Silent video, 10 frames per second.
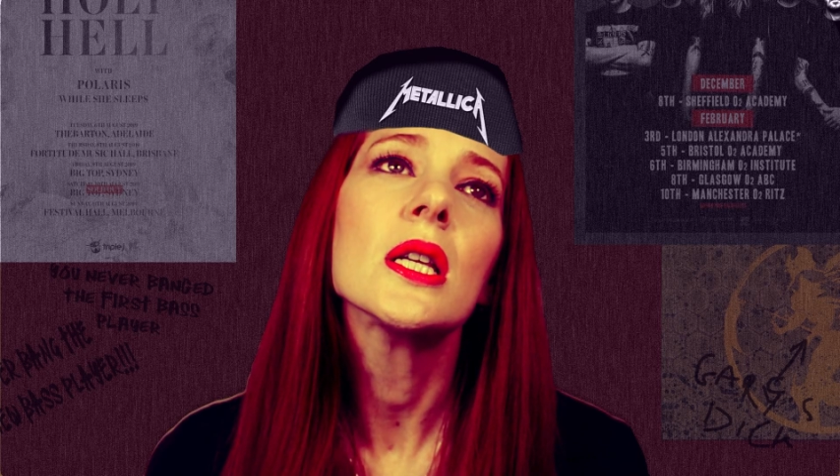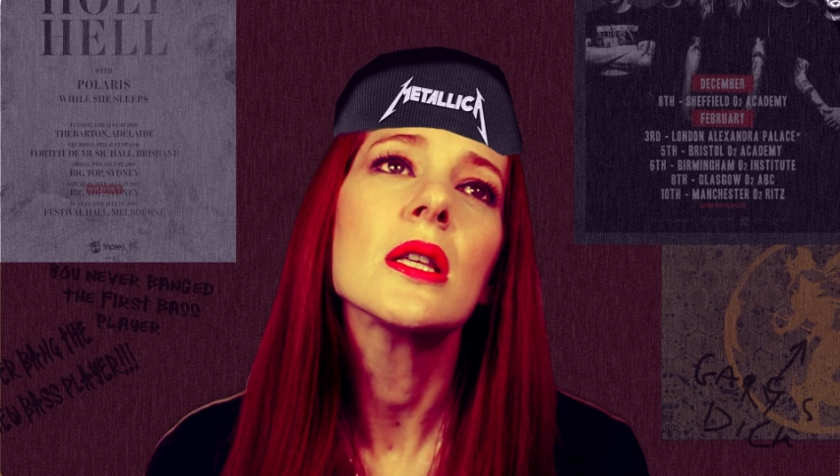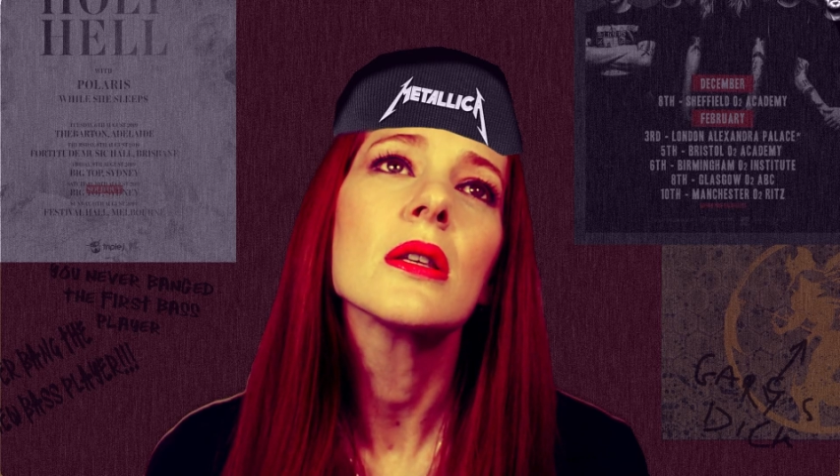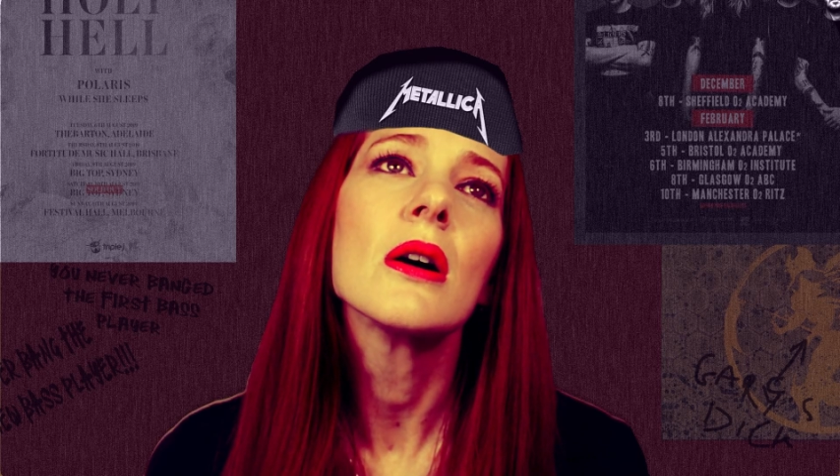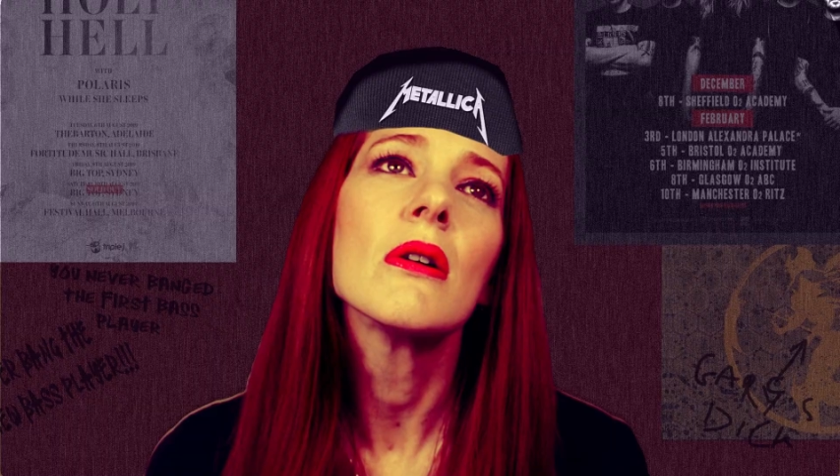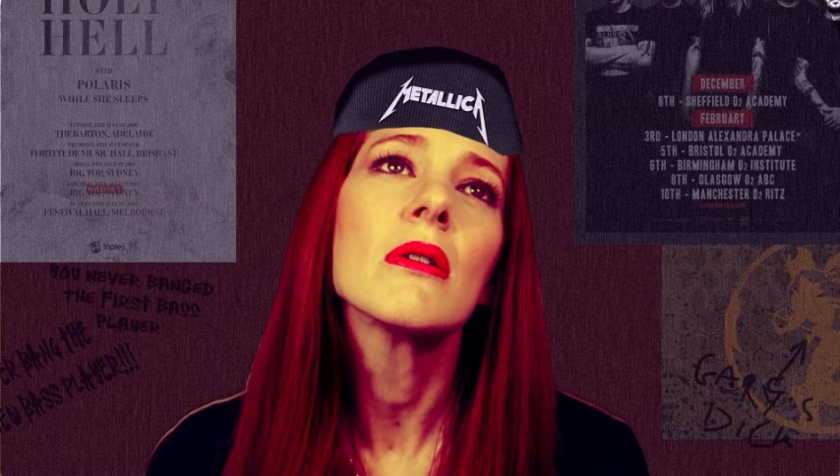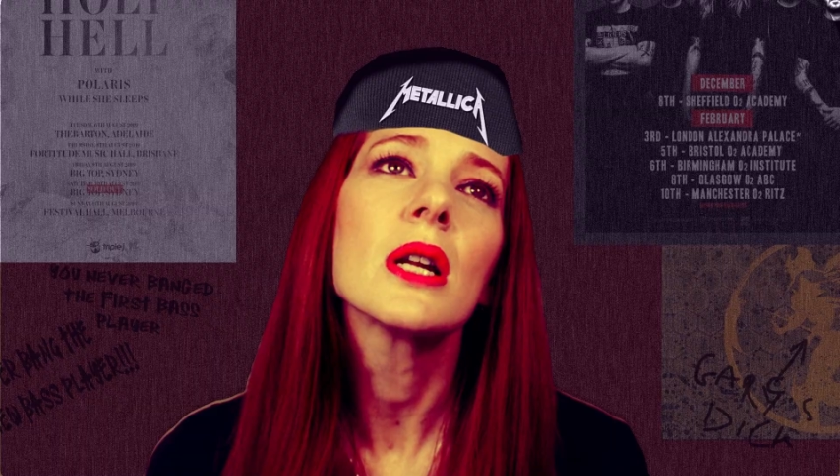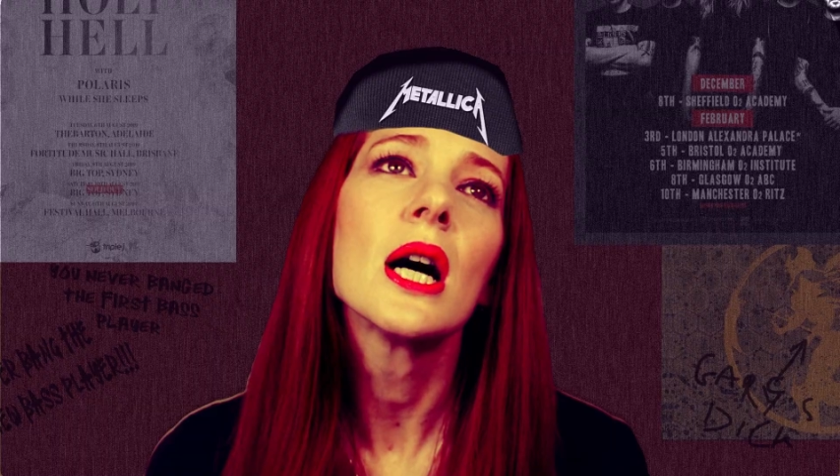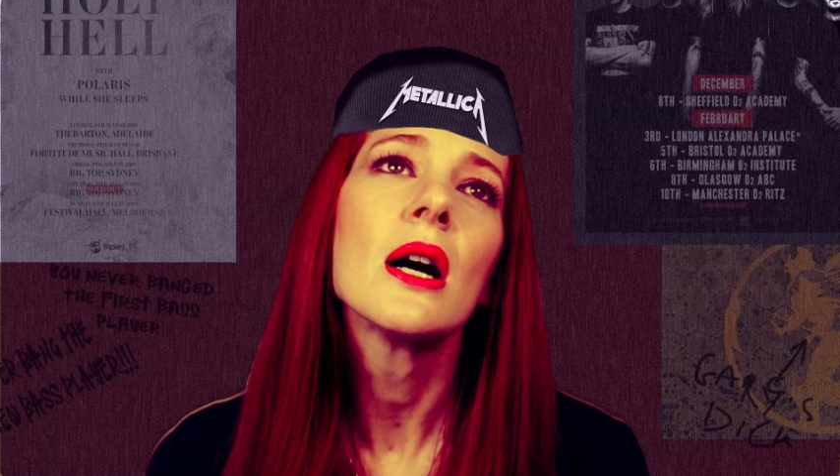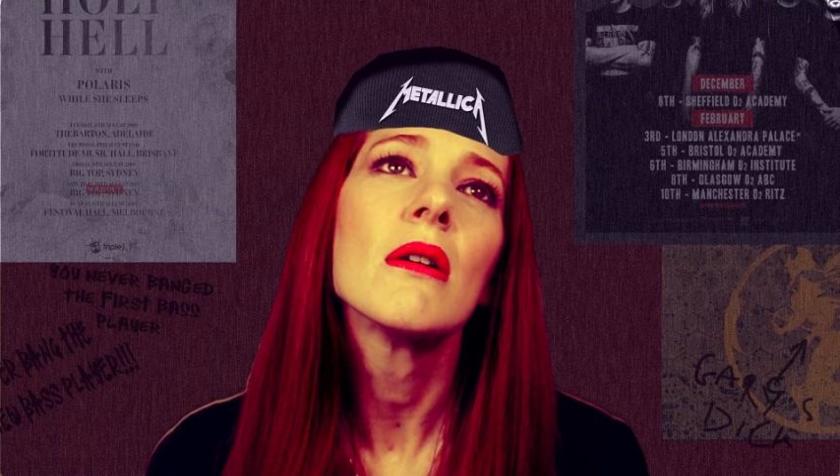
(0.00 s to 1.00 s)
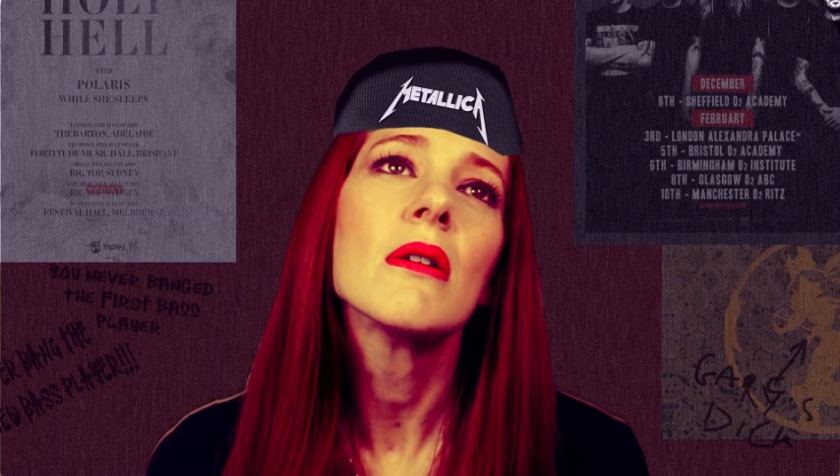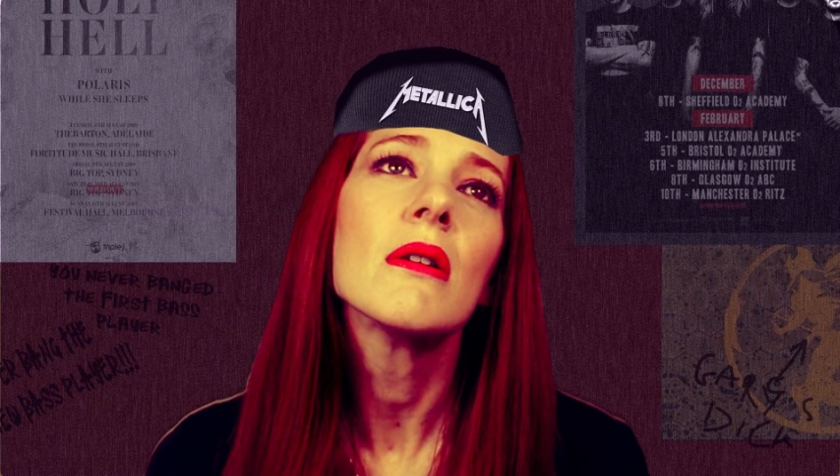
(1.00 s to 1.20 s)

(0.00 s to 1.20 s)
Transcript: and sold out.